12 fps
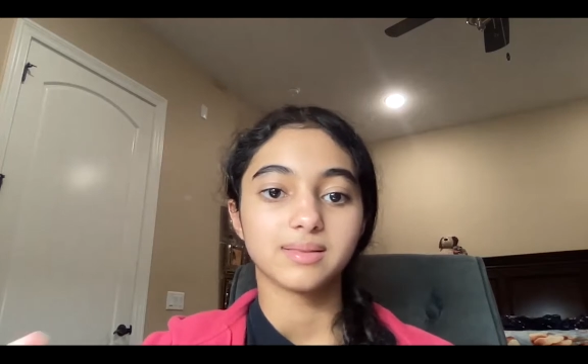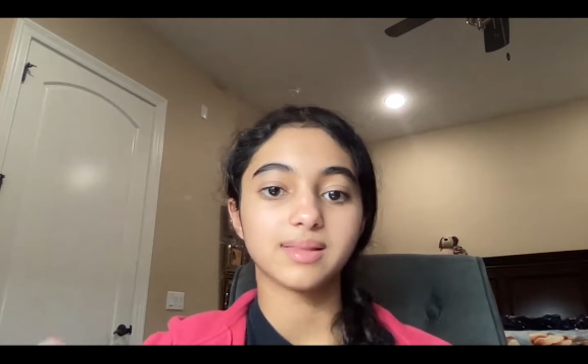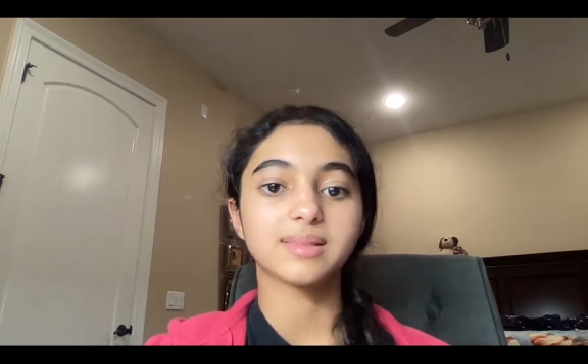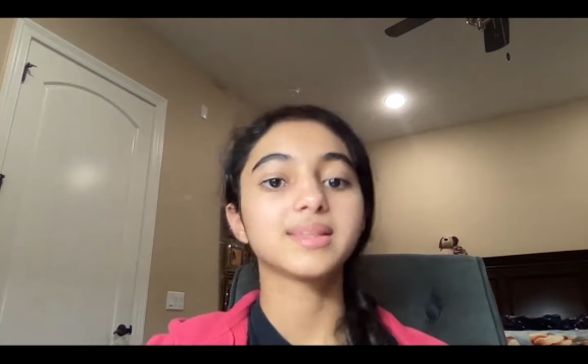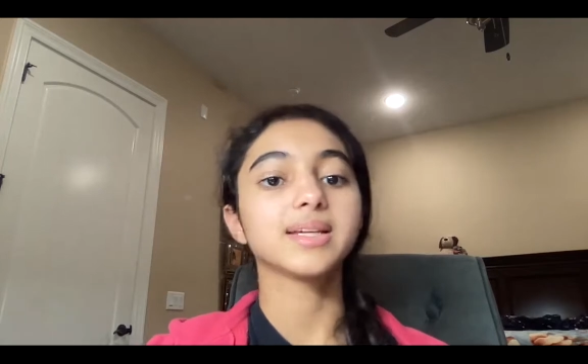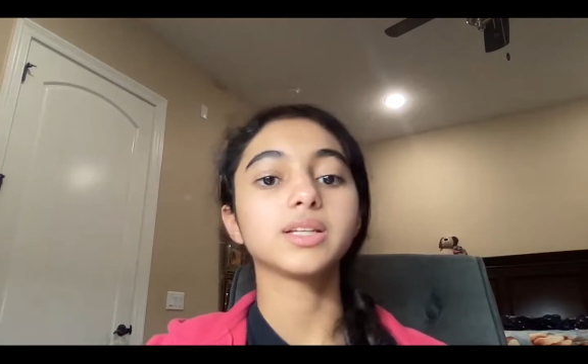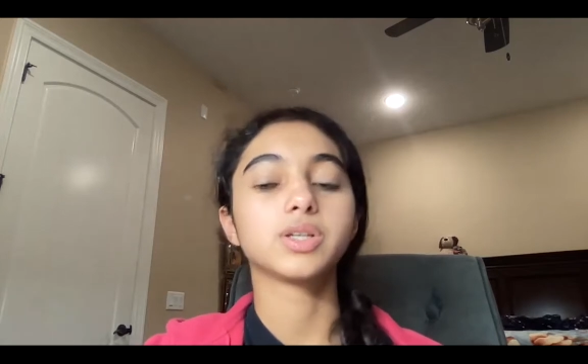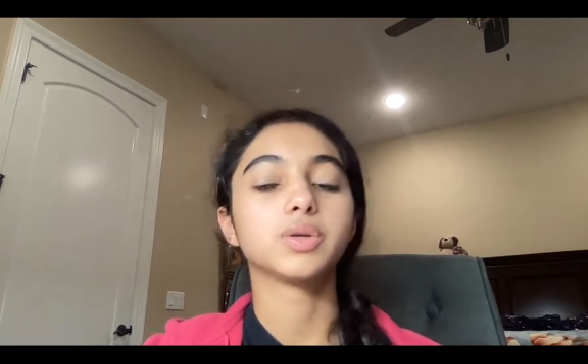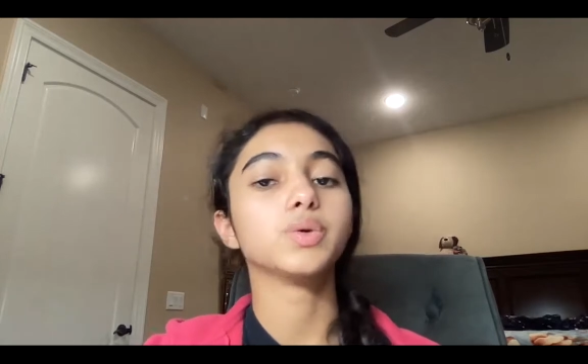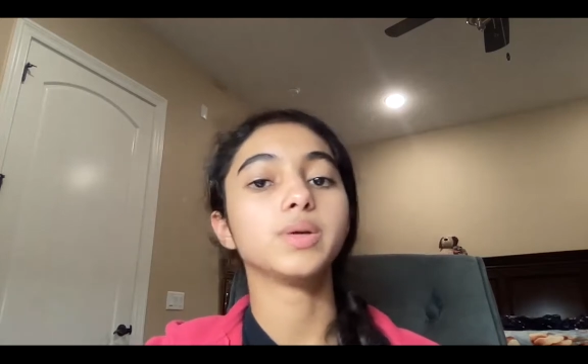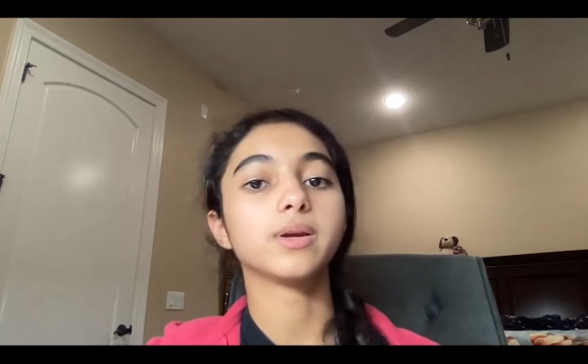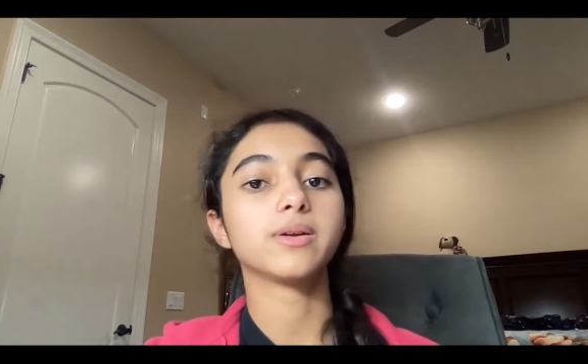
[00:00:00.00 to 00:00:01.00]
Let's say
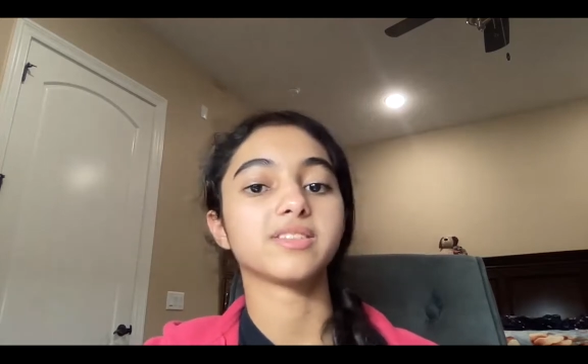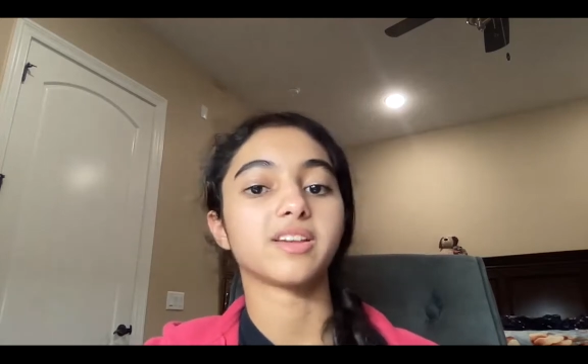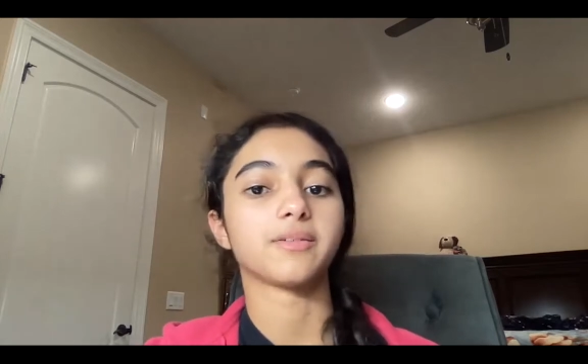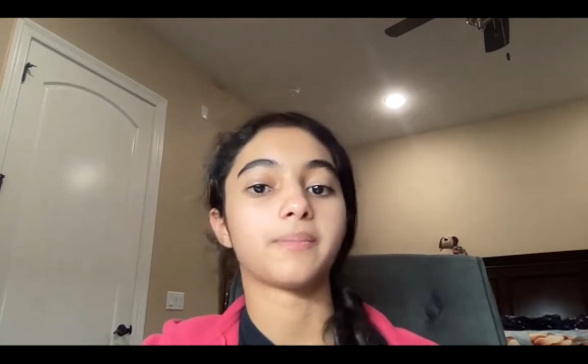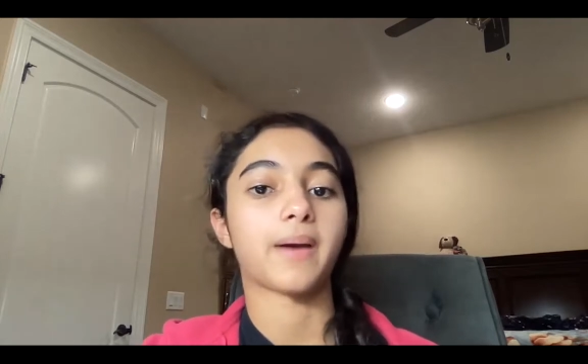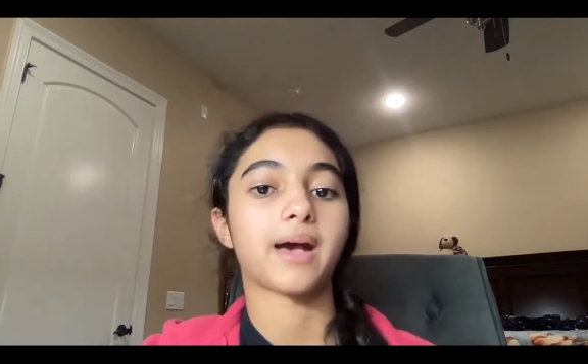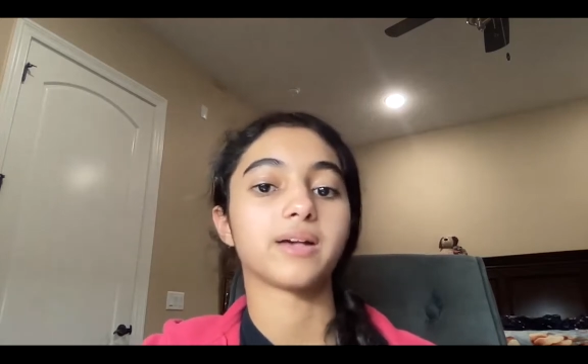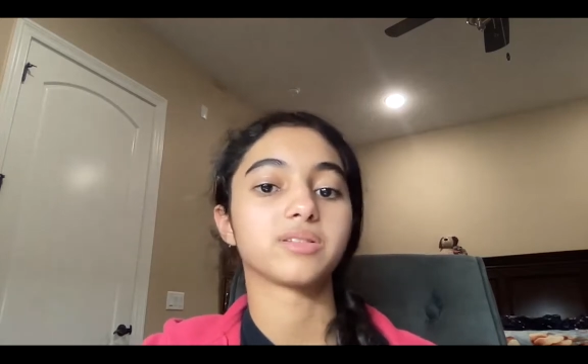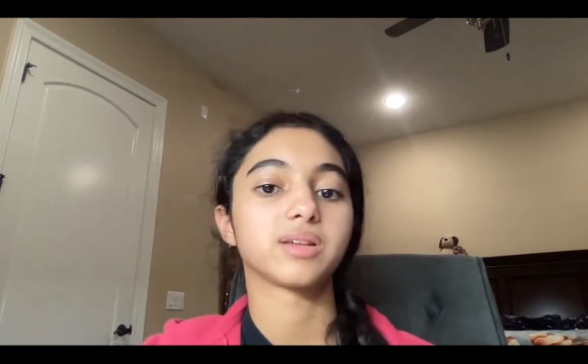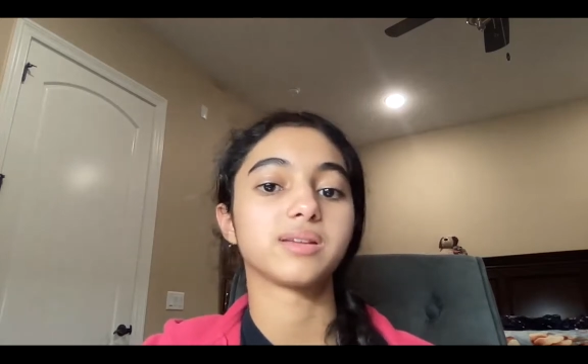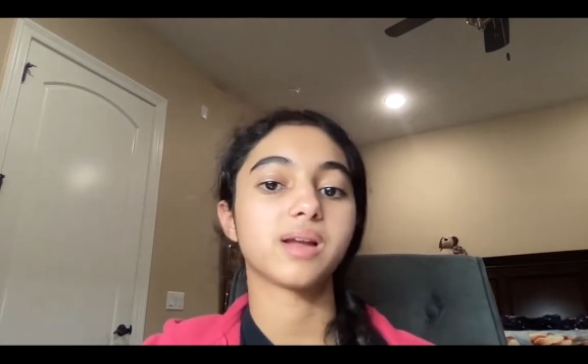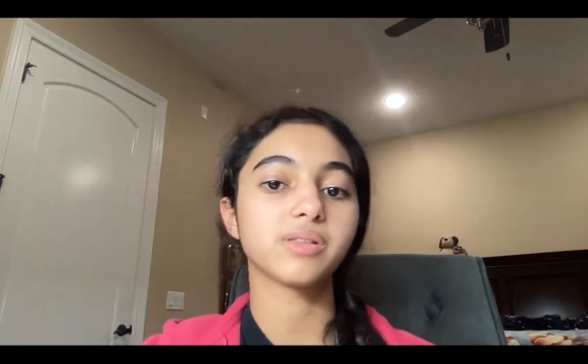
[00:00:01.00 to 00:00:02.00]
two years have
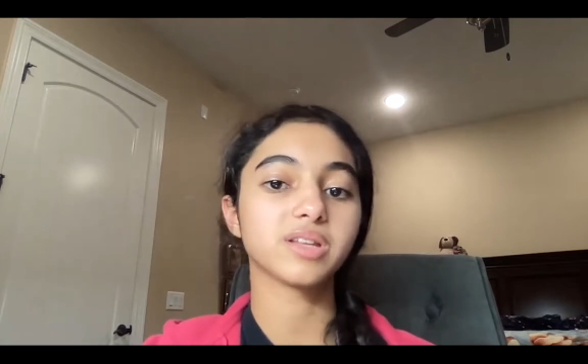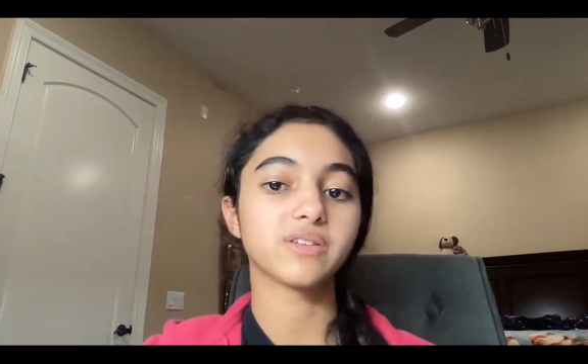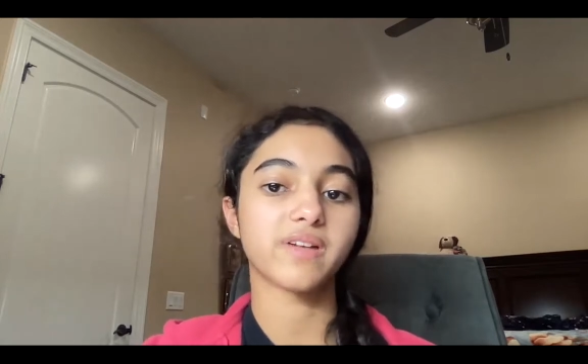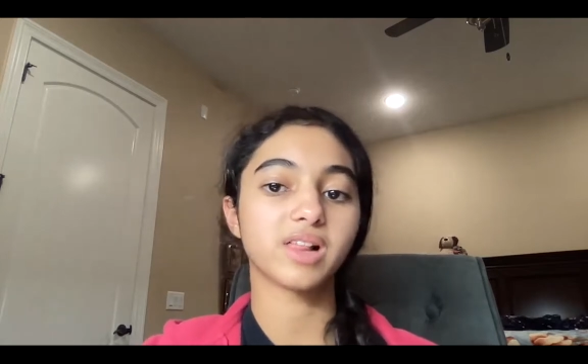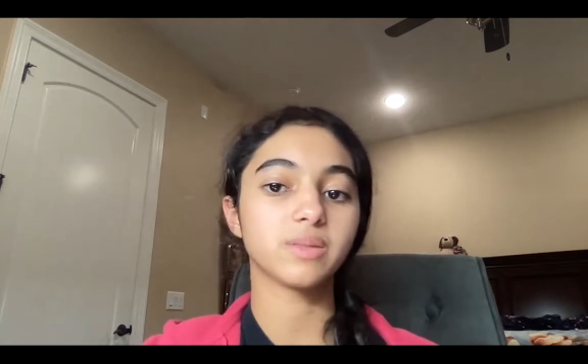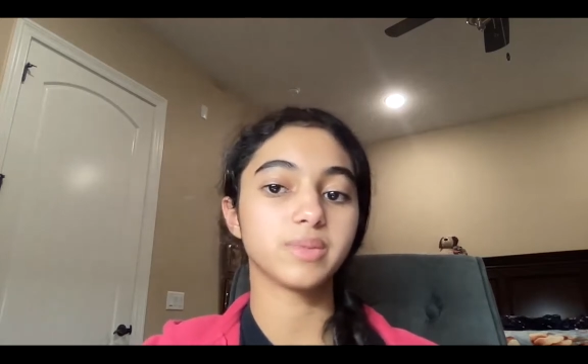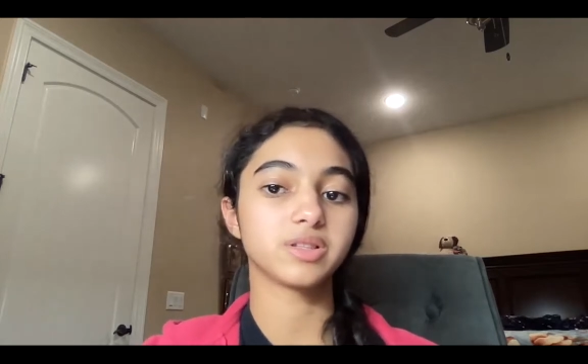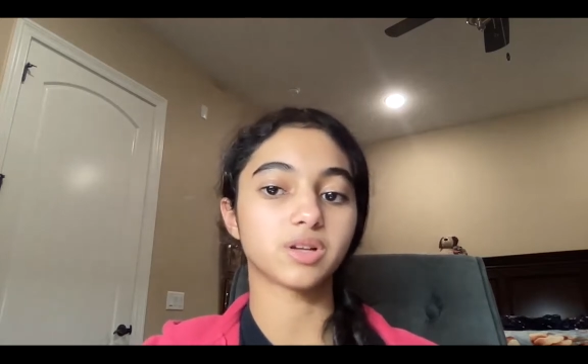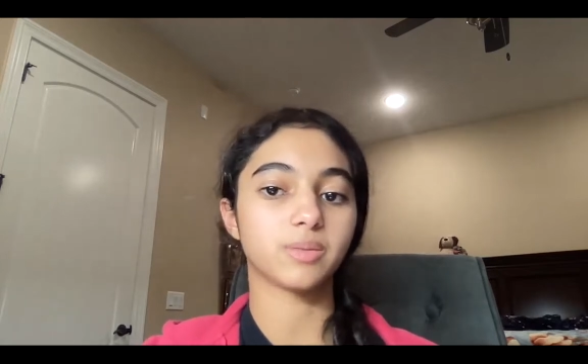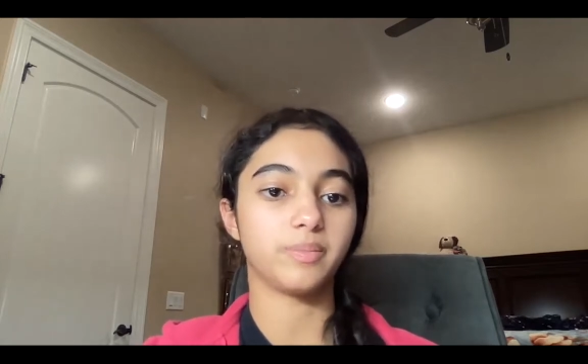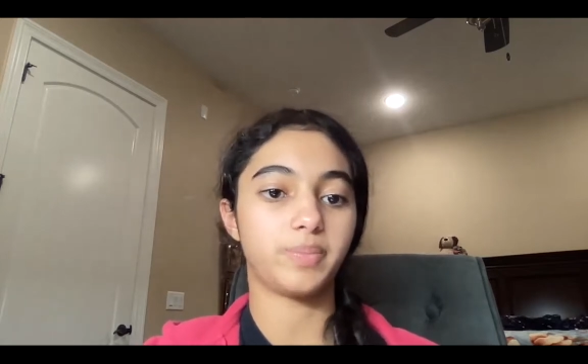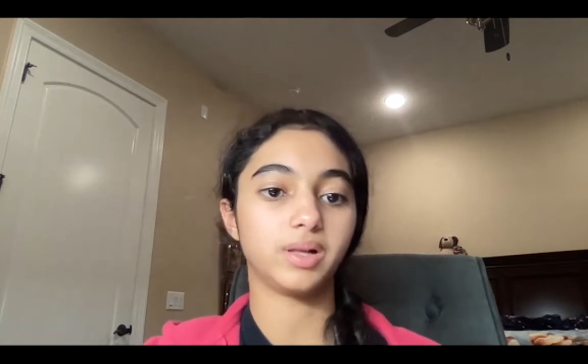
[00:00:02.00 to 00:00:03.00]
passed and now the developments
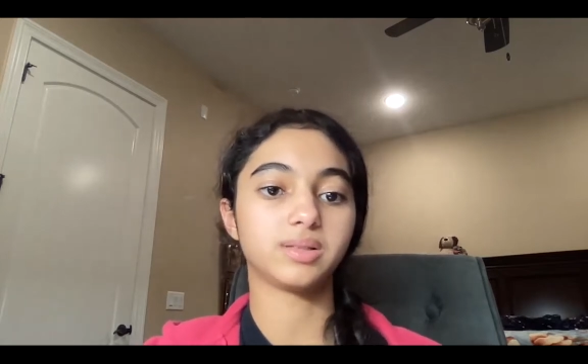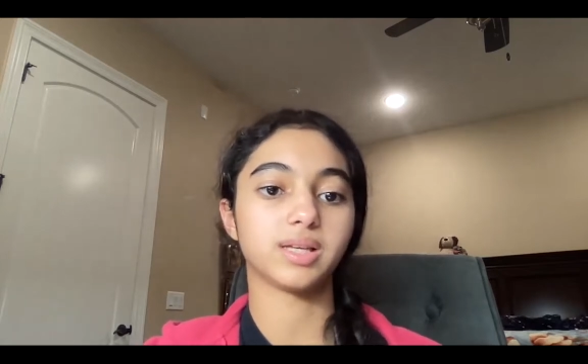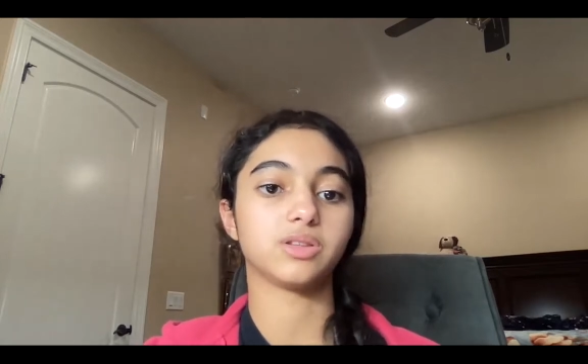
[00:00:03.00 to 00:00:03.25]
are built